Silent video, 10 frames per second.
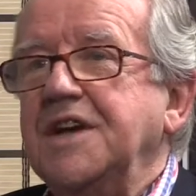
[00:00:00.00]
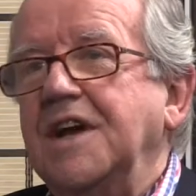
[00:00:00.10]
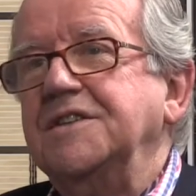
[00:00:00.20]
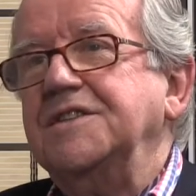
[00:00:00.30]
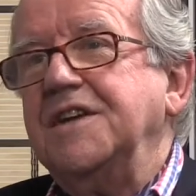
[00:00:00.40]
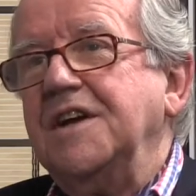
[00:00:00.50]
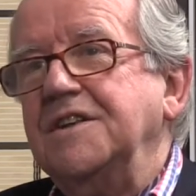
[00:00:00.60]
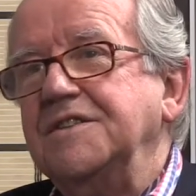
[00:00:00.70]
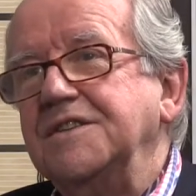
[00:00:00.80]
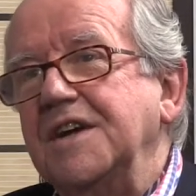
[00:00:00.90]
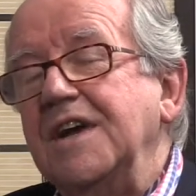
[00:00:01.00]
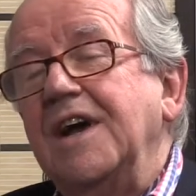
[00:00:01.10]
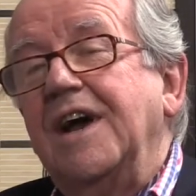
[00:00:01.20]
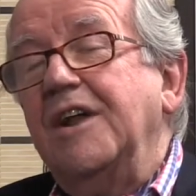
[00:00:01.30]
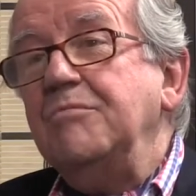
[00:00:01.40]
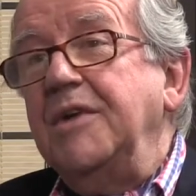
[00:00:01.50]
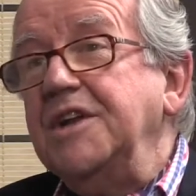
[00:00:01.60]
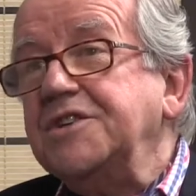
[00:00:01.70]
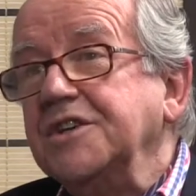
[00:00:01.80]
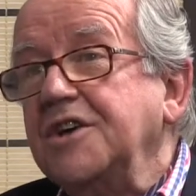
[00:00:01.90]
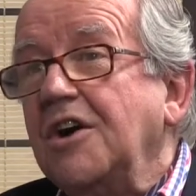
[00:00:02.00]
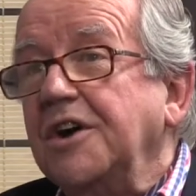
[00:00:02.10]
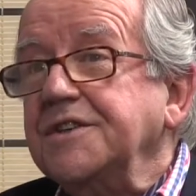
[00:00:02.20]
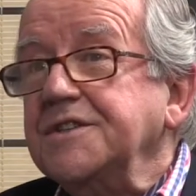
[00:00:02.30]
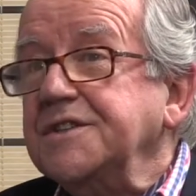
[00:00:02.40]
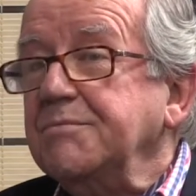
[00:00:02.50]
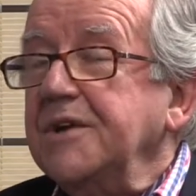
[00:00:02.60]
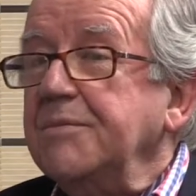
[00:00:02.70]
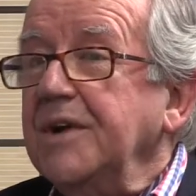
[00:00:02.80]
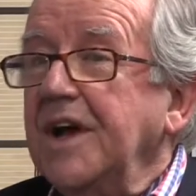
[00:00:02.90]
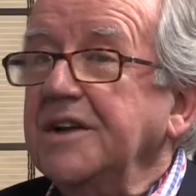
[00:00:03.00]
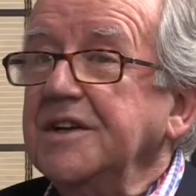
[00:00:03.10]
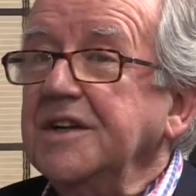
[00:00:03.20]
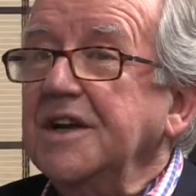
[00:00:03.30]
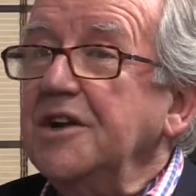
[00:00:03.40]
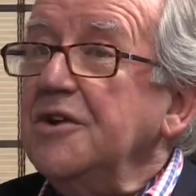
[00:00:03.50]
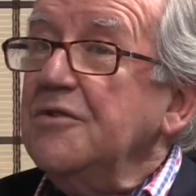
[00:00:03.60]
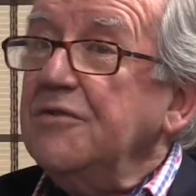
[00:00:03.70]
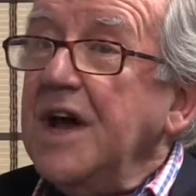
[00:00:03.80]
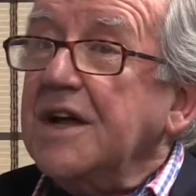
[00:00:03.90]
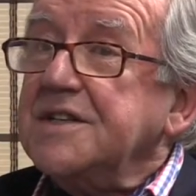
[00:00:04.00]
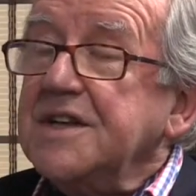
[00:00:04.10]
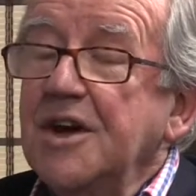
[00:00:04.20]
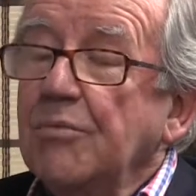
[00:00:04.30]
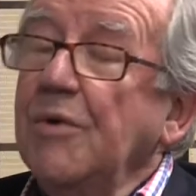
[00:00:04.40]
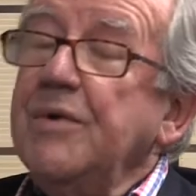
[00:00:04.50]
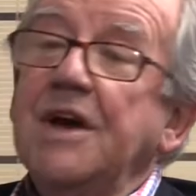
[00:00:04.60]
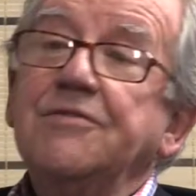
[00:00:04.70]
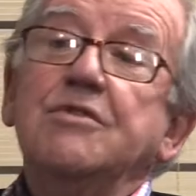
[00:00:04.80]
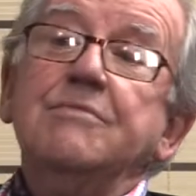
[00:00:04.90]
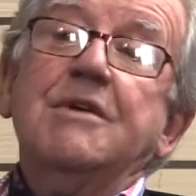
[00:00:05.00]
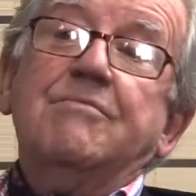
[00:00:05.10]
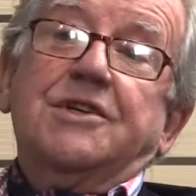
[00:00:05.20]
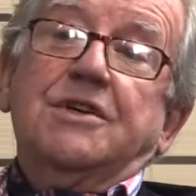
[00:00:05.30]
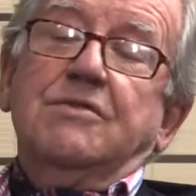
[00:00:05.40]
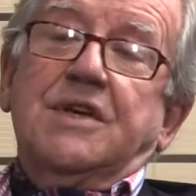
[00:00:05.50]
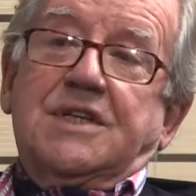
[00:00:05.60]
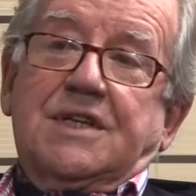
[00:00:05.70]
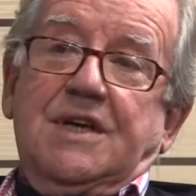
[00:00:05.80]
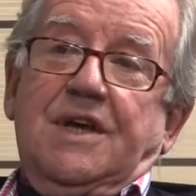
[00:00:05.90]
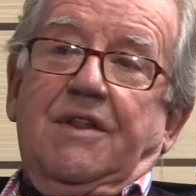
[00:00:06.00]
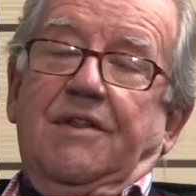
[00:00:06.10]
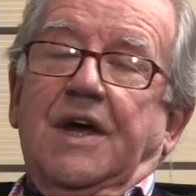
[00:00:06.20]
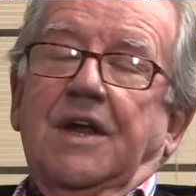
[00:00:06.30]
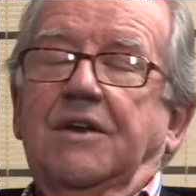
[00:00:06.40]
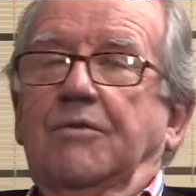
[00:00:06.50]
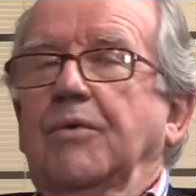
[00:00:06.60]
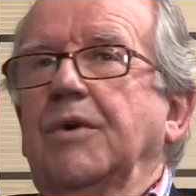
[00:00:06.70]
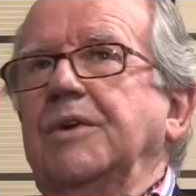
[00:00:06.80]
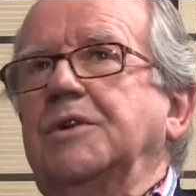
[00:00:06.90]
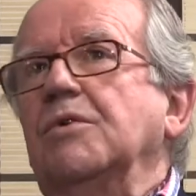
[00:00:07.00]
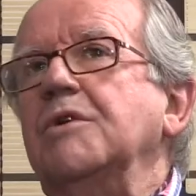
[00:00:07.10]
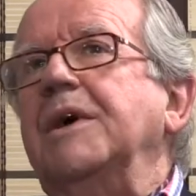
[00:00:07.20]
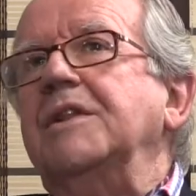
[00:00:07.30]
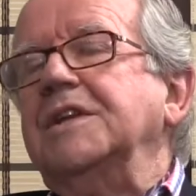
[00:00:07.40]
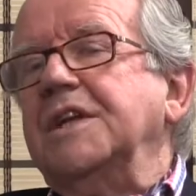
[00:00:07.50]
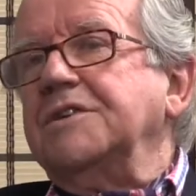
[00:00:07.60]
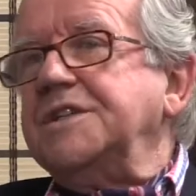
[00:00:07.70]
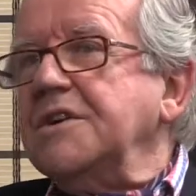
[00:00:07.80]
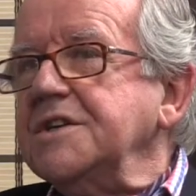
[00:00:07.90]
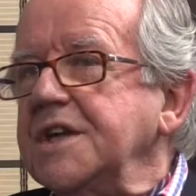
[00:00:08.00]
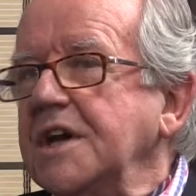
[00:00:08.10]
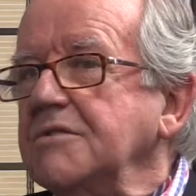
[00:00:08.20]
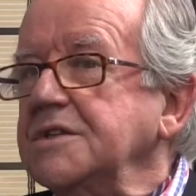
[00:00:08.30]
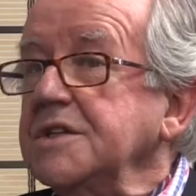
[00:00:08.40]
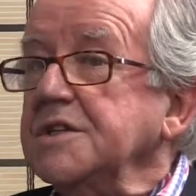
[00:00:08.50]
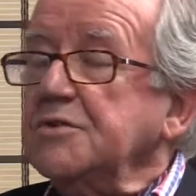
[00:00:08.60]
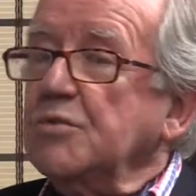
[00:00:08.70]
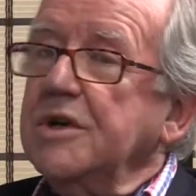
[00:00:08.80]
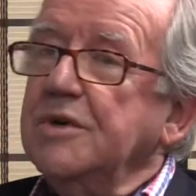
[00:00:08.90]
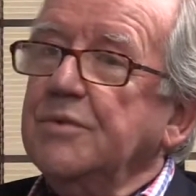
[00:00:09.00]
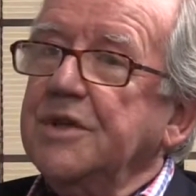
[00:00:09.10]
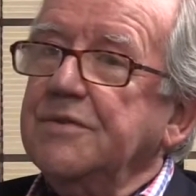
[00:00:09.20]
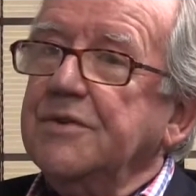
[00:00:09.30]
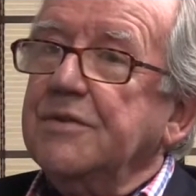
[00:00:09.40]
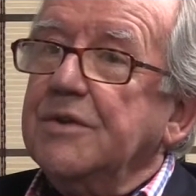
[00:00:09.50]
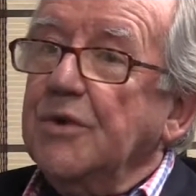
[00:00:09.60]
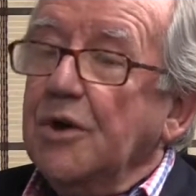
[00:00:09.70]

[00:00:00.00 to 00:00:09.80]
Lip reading: hat stands, and miniature gardens that people had in their new flats. Mm-hmm. What we have to remember, too, is that we talk about these little terraced houses with you